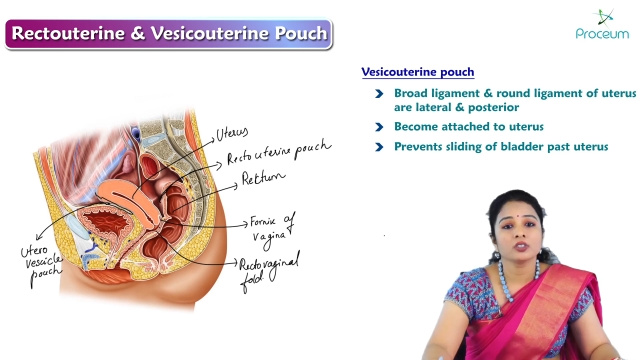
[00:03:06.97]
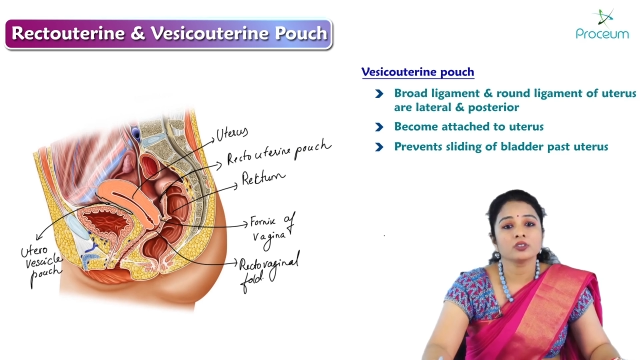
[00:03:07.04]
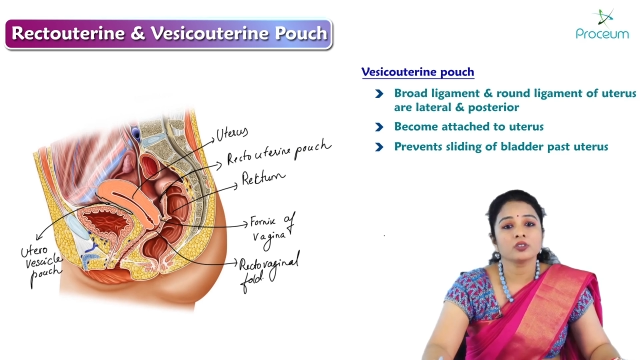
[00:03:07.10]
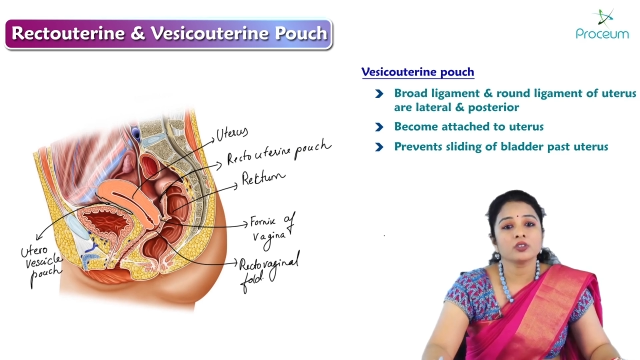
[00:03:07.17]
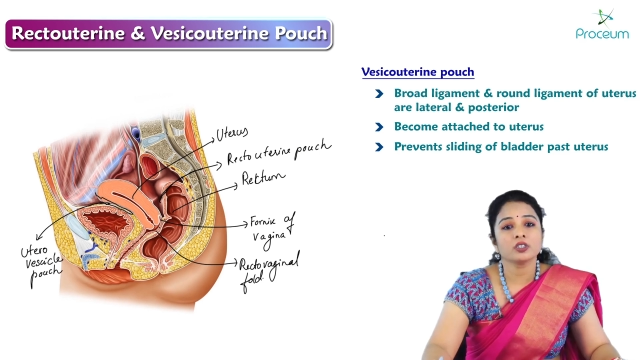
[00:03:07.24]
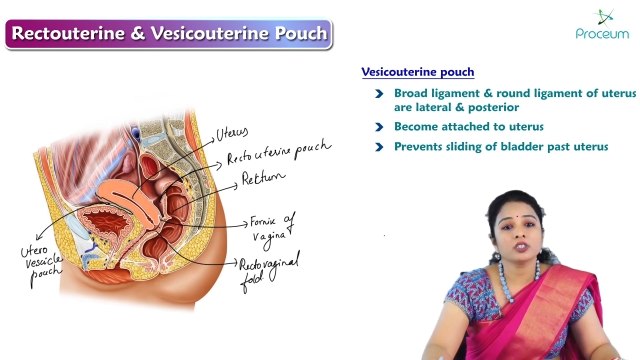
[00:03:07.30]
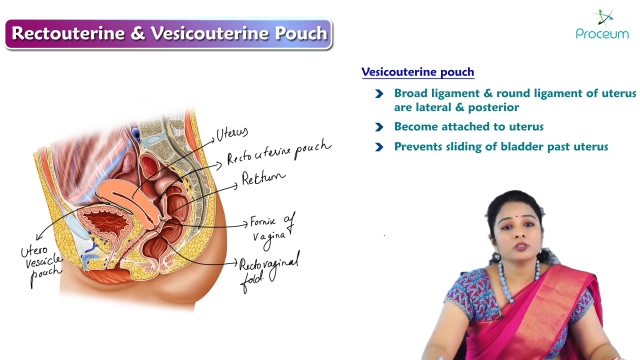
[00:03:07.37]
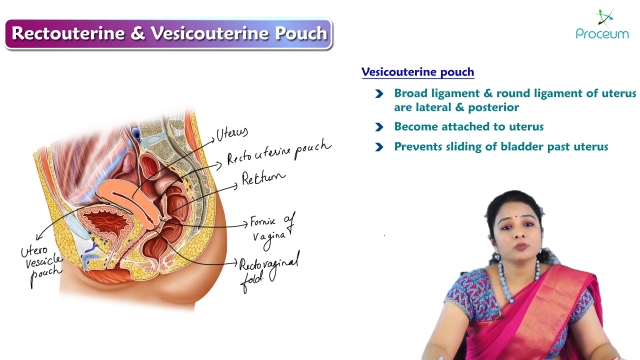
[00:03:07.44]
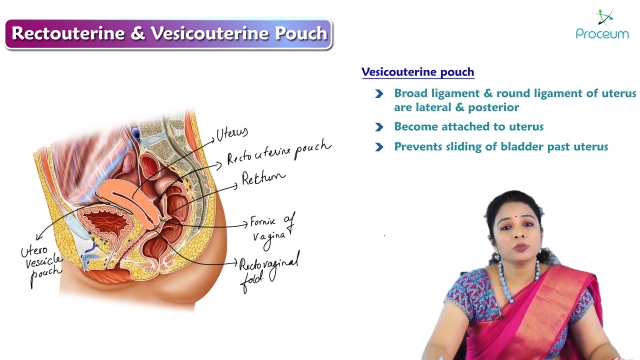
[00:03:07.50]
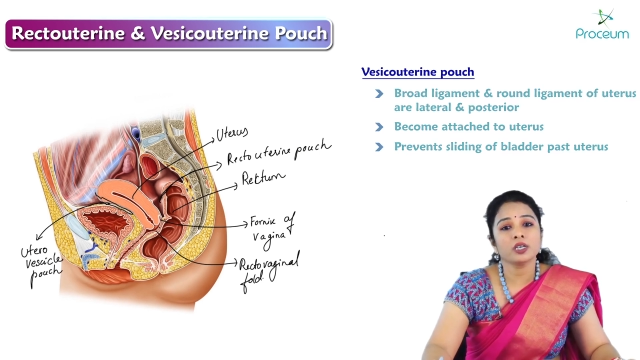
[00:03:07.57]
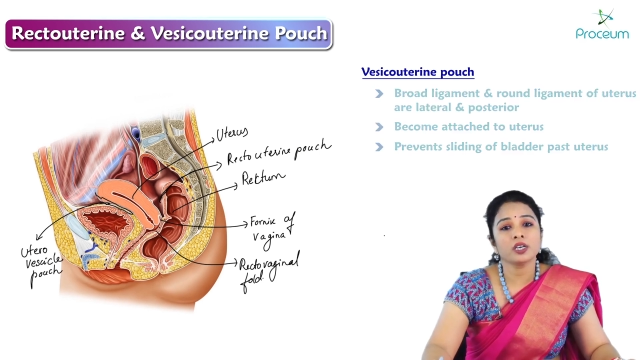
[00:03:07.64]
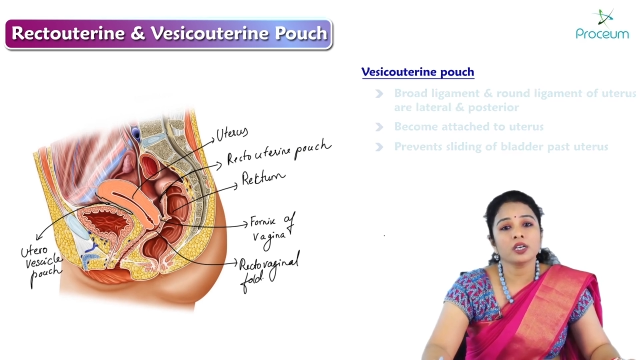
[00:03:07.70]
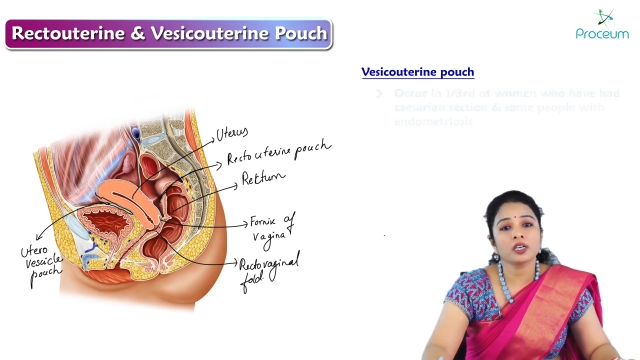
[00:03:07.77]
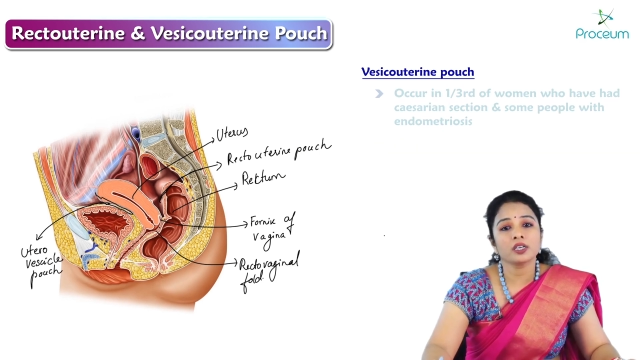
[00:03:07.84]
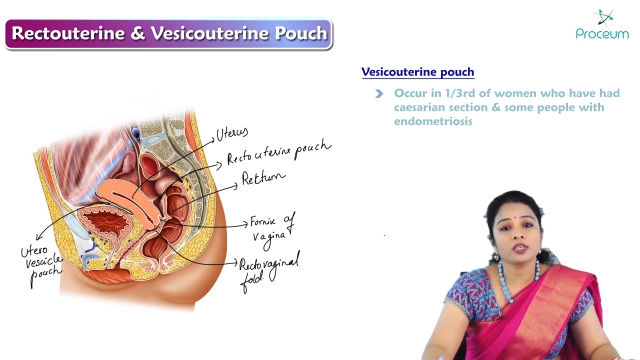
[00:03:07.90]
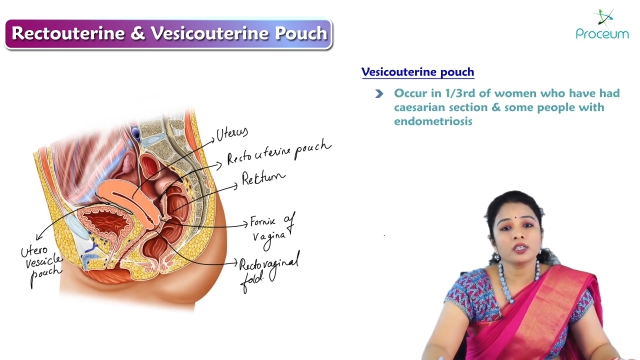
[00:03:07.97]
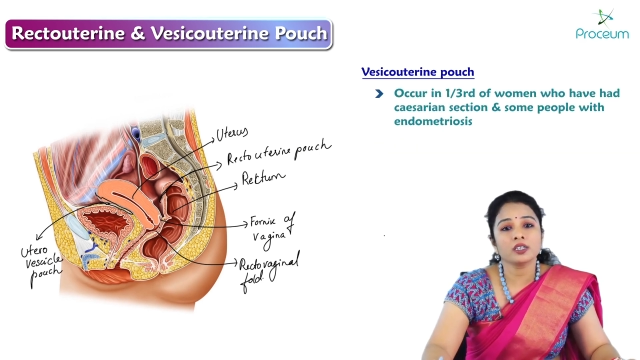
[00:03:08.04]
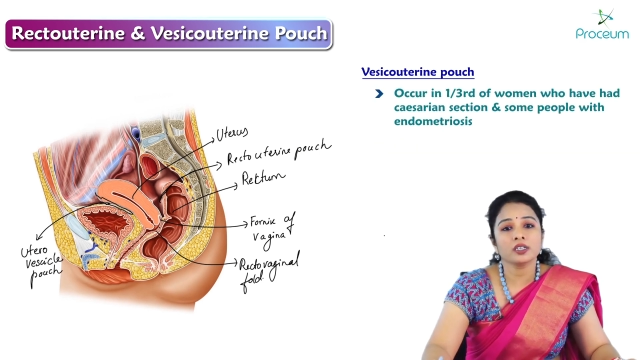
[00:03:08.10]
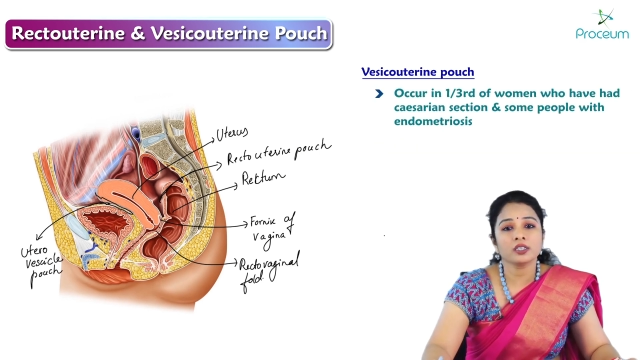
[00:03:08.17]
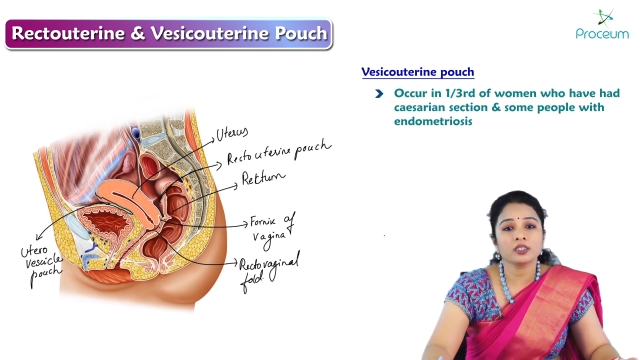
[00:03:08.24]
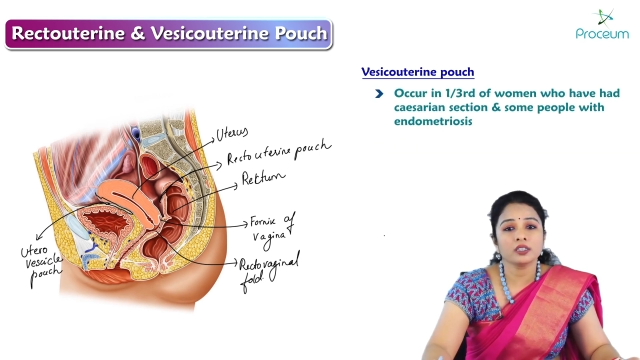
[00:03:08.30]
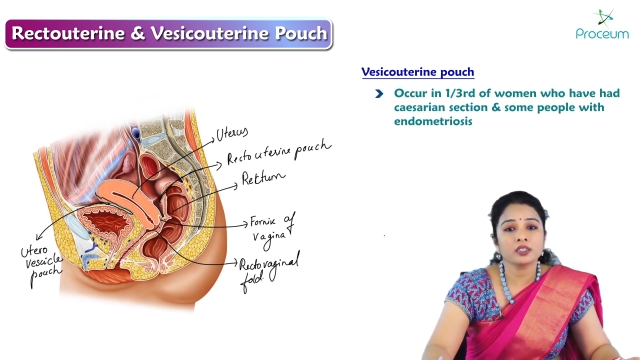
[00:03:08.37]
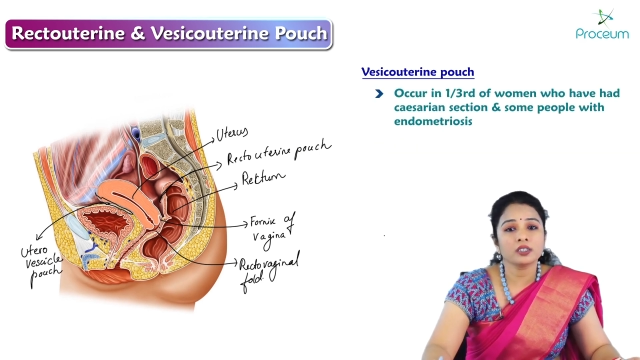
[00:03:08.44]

So this may occur in